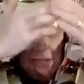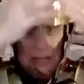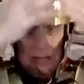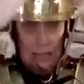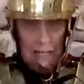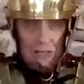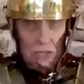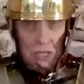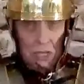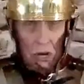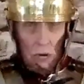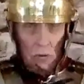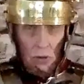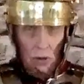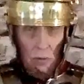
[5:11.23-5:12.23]
He's the
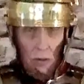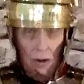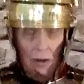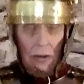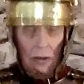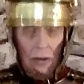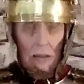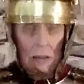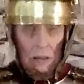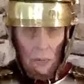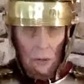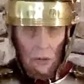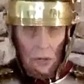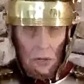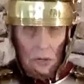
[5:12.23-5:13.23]
only one with
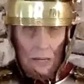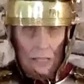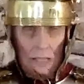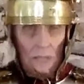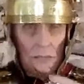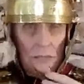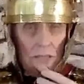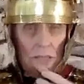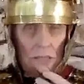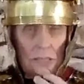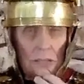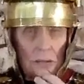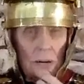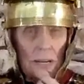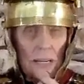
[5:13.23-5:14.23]
the transverse
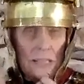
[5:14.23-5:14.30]
crest.